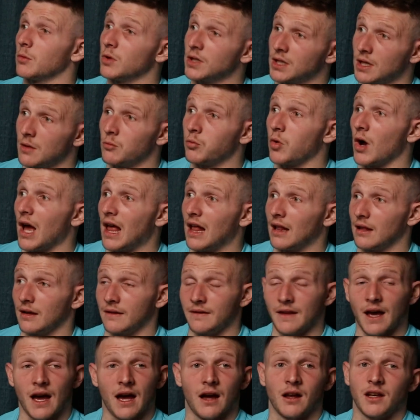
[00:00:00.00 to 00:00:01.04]
We did well in
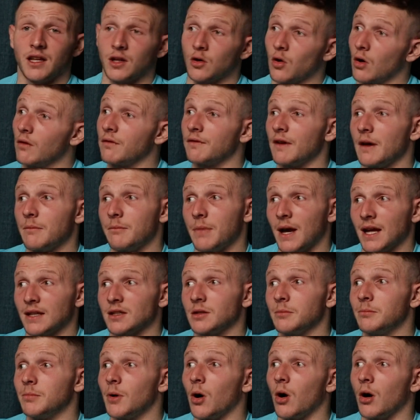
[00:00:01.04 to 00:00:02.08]
that, and it got fed back
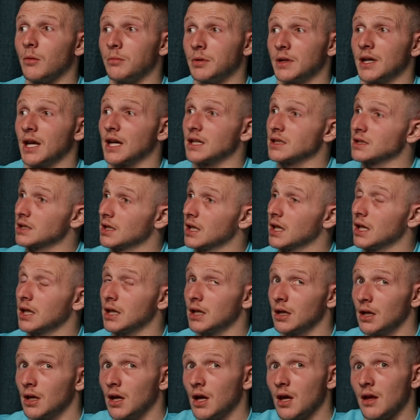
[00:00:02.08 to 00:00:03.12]
to Bob, and
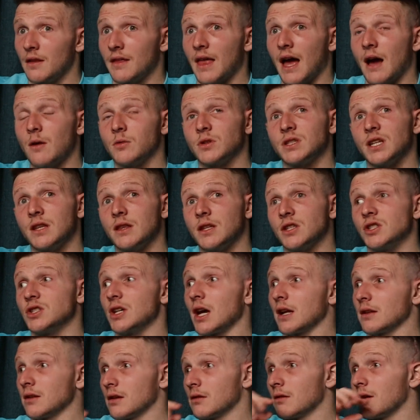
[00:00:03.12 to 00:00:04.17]
actually that was in the
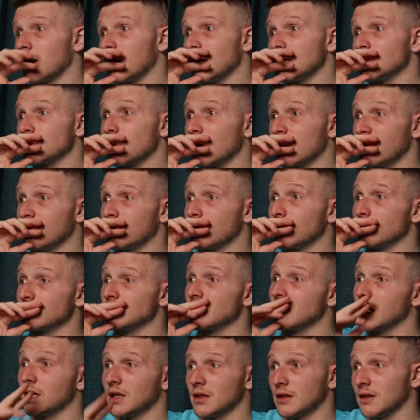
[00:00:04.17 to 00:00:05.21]
January
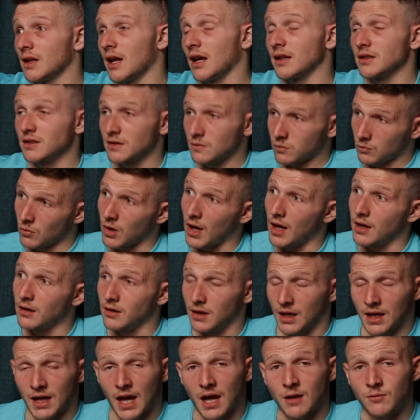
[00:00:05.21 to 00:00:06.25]
2014, and that's when
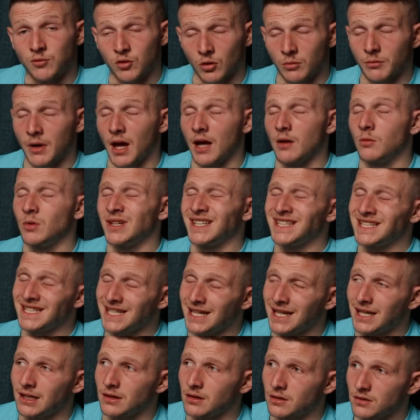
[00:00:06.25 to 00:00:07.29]
in April, May we
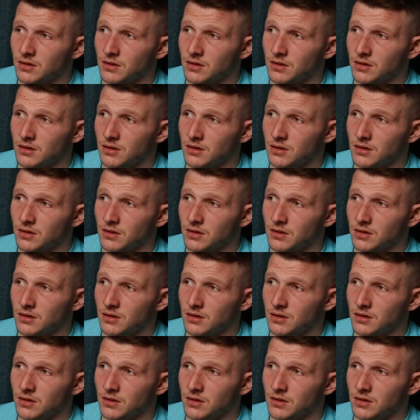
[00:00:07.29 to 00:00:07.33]
did.